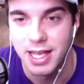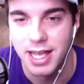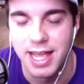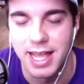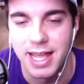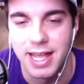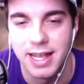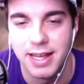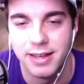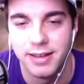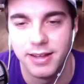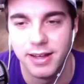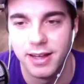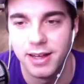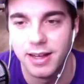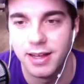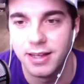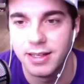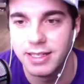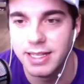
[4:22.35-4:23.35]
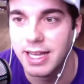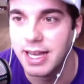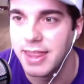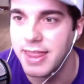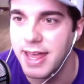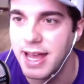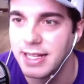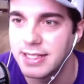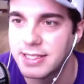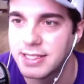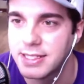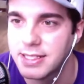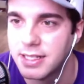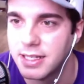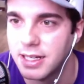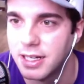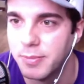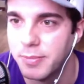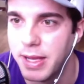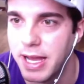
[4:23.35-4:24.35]
And yeah, that's
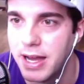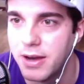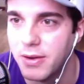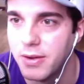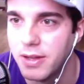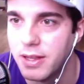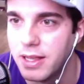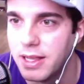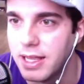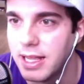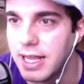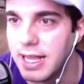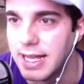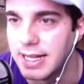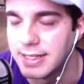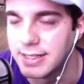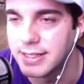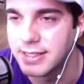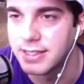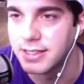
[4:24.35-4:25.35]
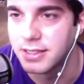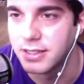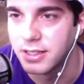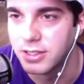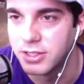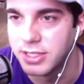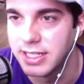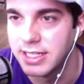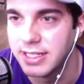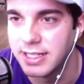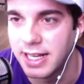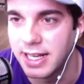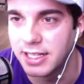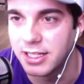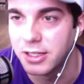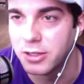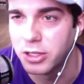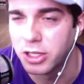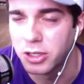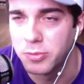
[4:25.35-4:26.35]
about it. Dean and I
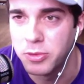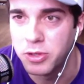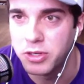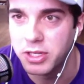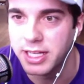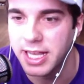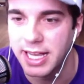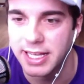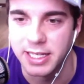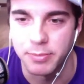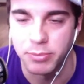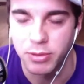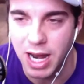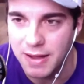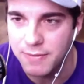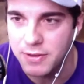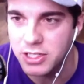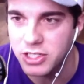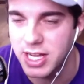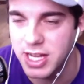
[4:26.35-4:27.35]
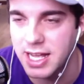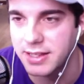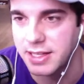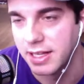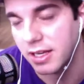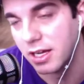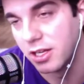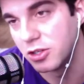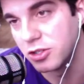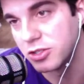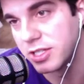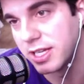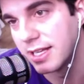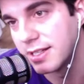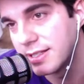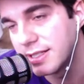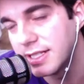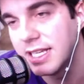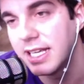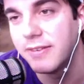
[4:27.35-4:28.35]
can communicate in a private chat that others
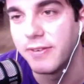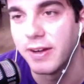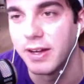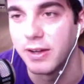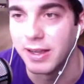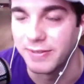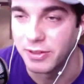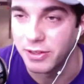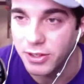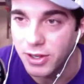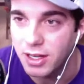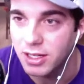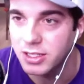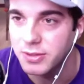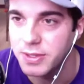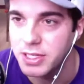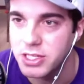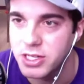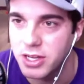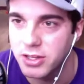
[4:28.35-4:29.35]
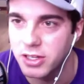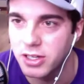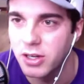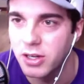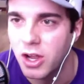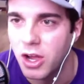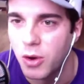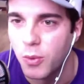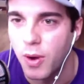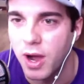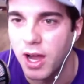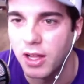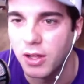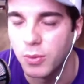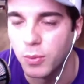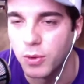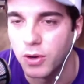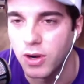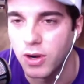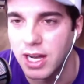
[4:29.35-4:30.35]
can't see if we have to talk to each other
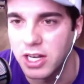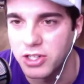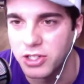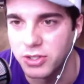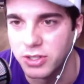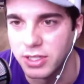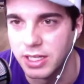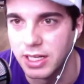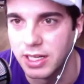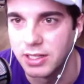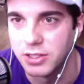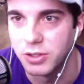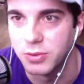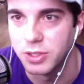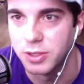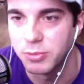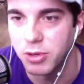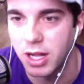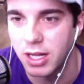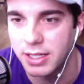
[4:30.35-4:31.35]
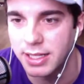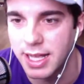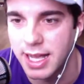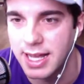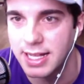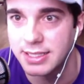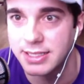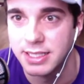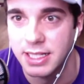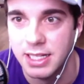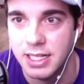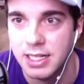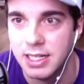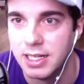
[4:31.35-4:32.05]
while we're actually doing the broadcast.